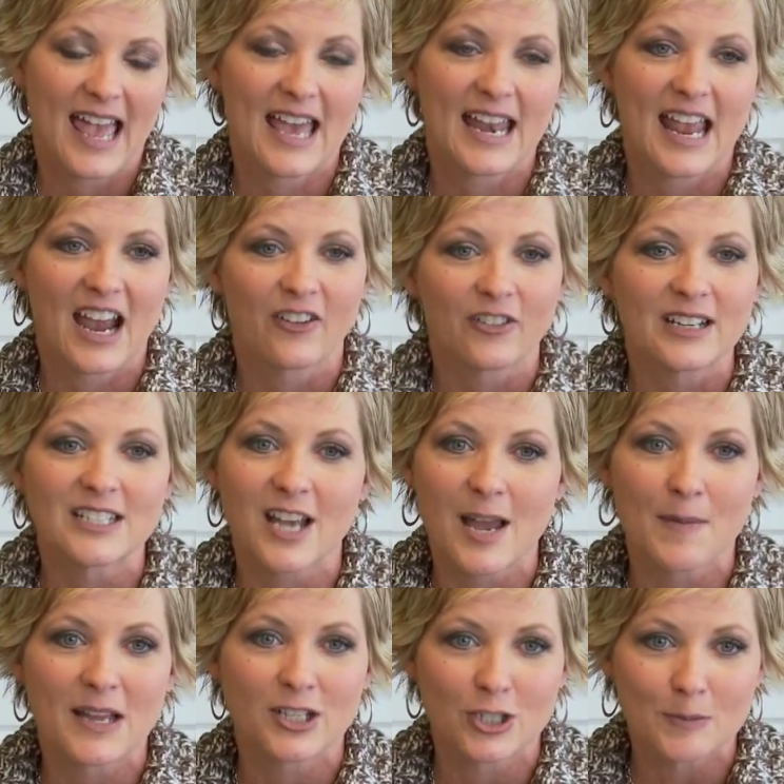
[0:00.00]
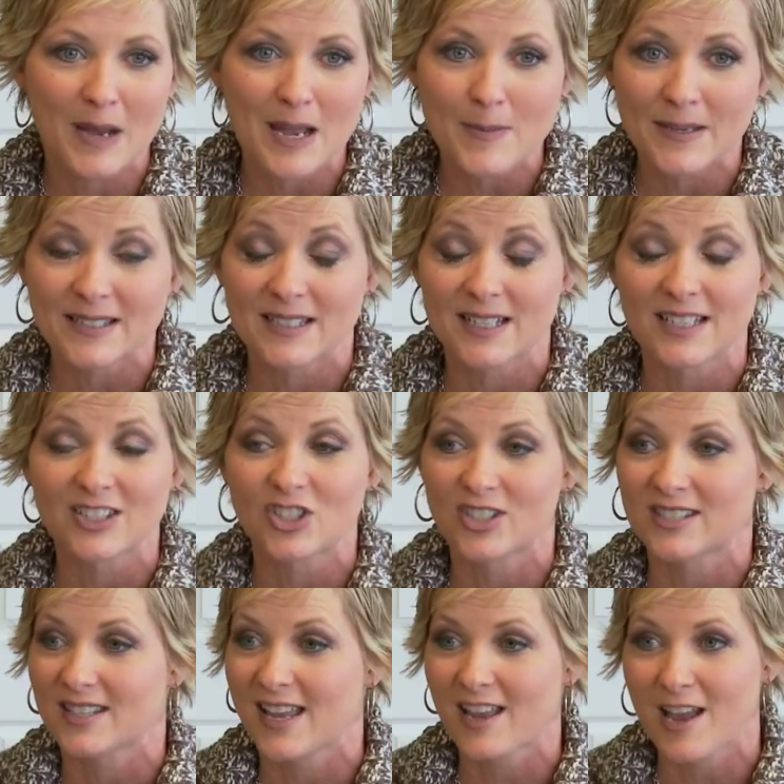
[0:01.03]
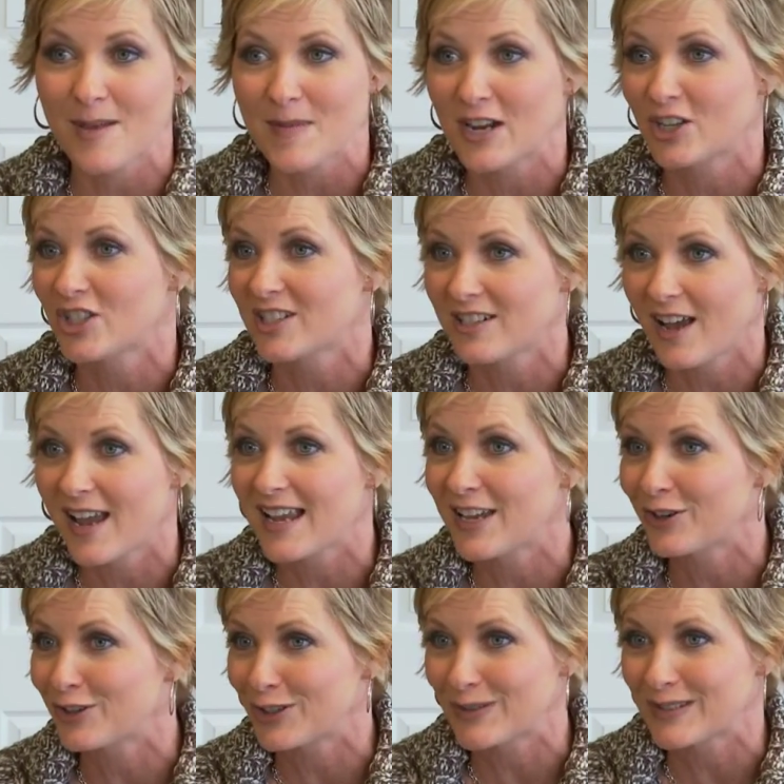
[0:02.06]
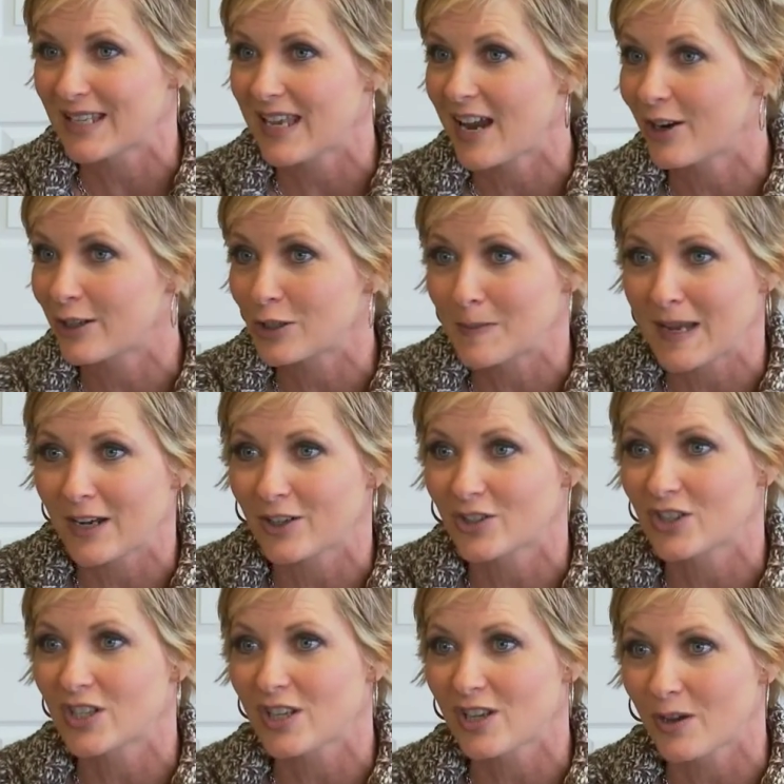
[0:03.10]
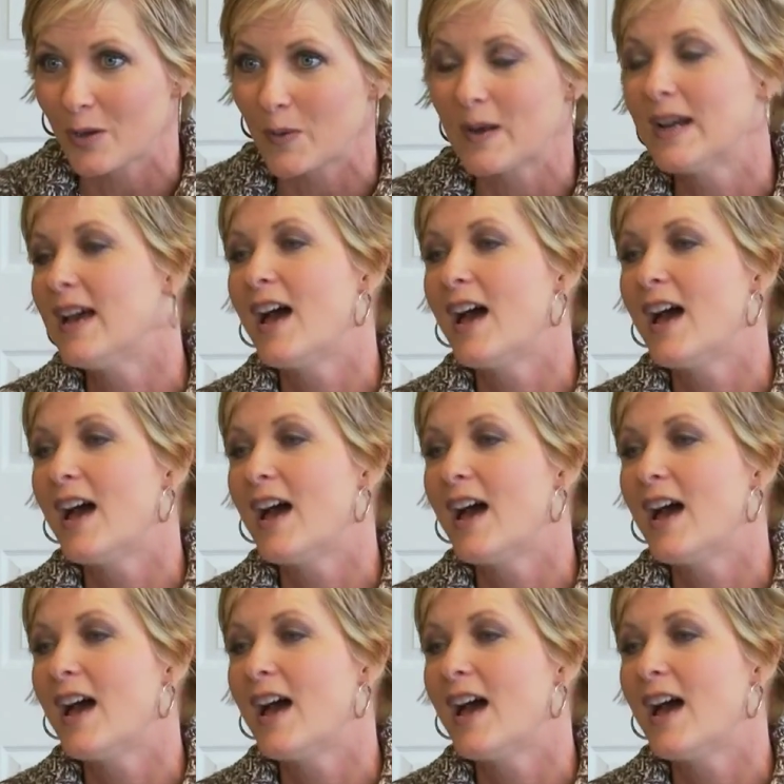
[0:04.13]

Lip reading: And every time I do my business, just like I'm here tonight introducing Heritage Makers to you,